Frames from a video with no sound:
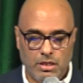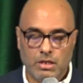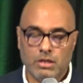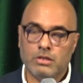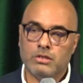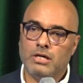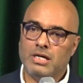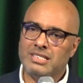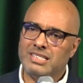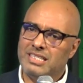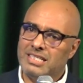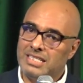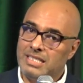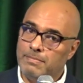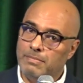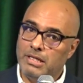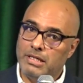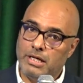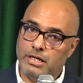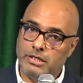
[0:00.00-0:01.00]

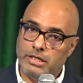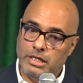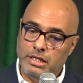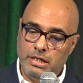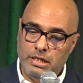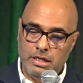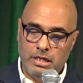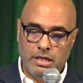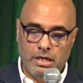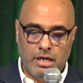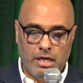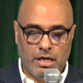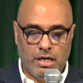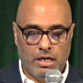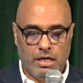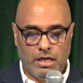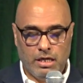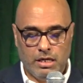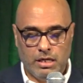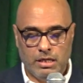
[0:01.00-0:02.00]
Cross-disciplinary
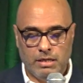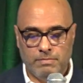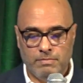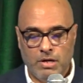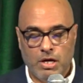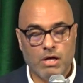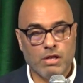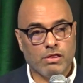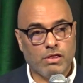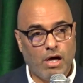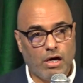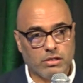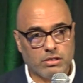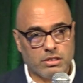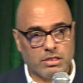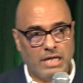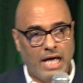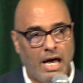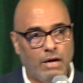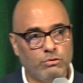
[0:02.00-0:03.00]

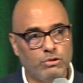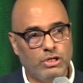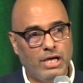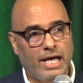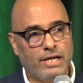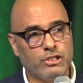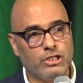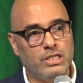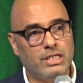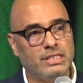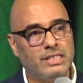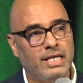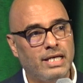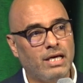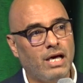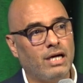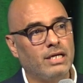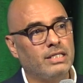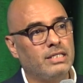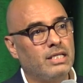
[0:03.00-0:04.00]
thoughts. How do you actually
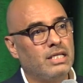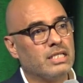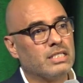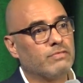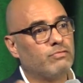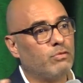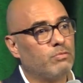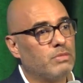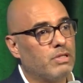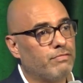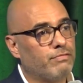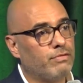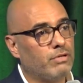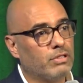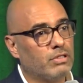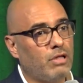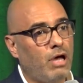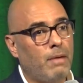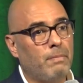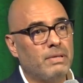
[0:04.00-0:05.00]
take ideas from
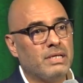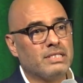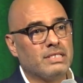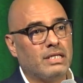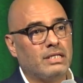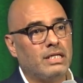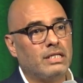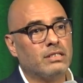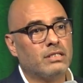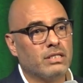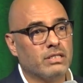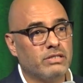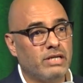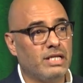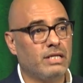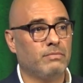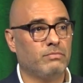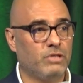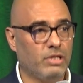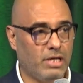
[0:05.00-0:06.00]
different topics and
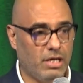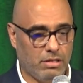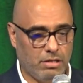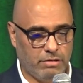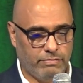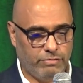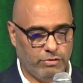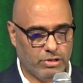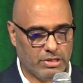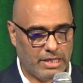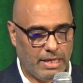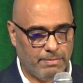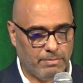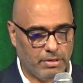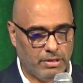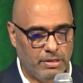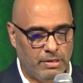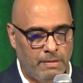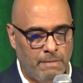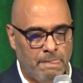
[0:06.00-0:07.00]
integrate them together, for
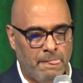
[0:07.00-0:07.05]
example?